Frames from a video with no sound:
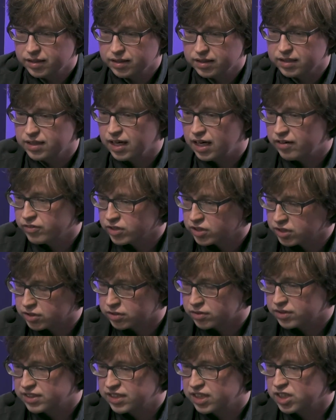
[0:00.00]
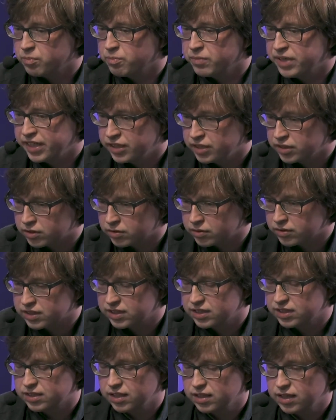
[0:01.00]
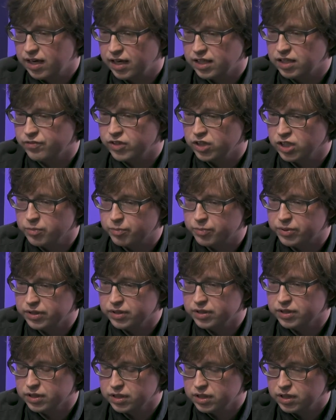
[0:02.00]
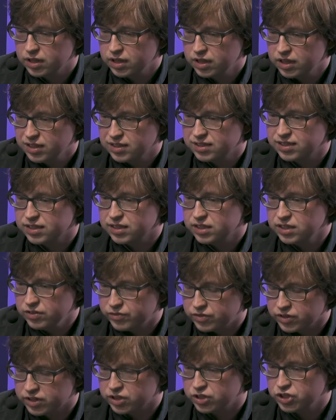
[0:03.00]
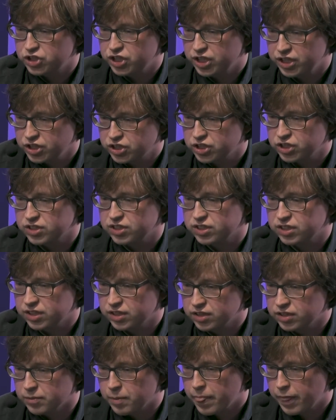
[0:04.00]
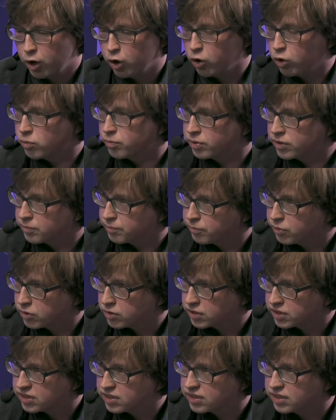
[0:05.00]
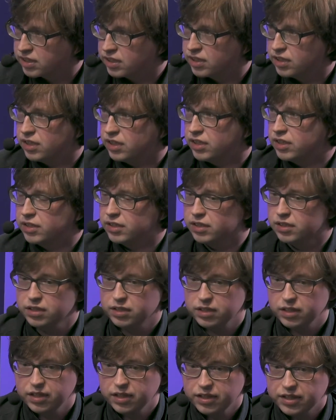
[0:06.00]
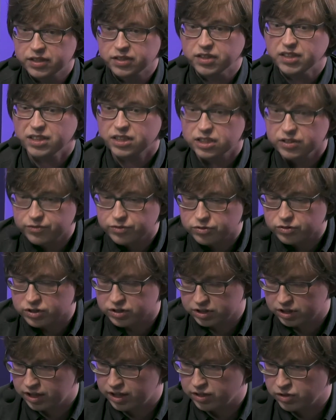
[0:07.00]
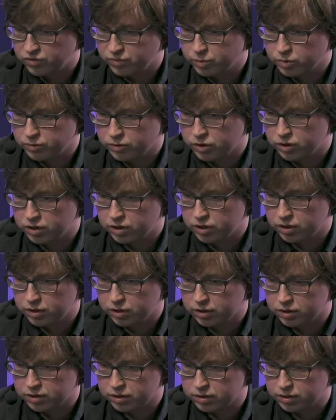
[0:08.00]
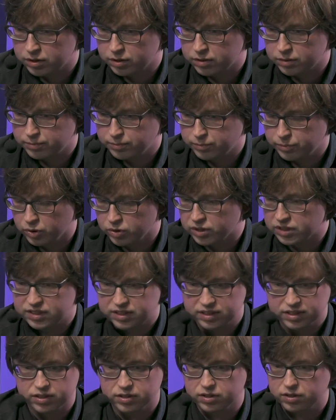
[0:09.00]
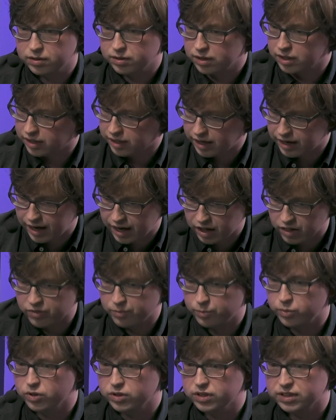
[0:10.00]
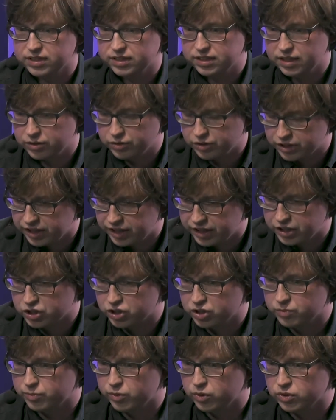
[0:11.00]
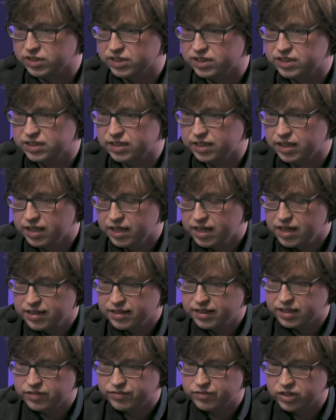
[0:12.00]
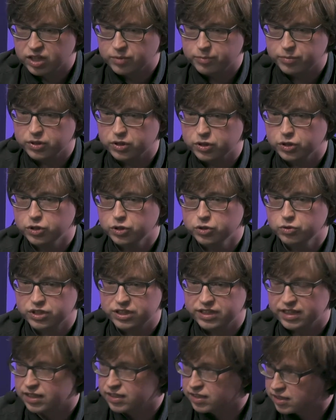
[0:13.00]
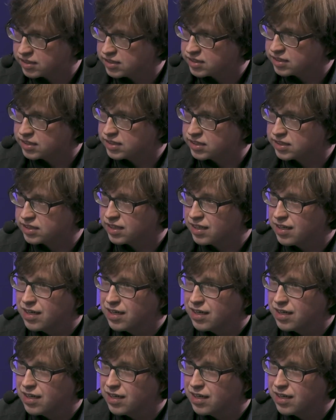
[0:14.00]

governors and mayors are developing significant changes in urban policy, in different kind of policies, health policy, education policy. They develop new tendencies.